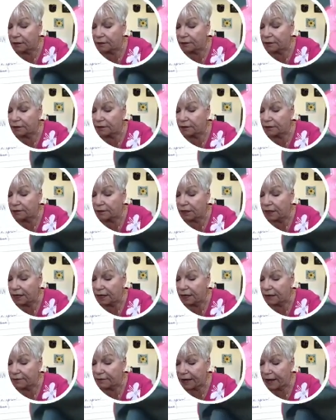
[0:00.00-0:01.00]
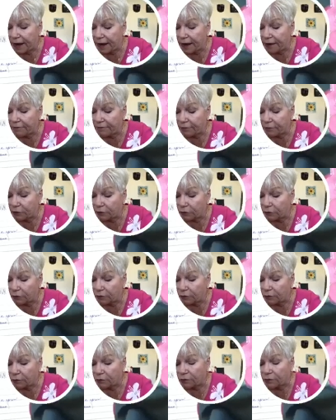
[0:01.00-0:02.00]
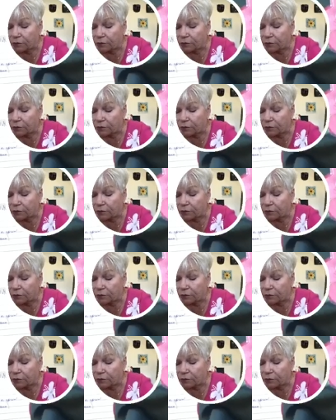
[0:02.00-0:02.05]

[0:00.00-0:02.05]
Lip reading: this live after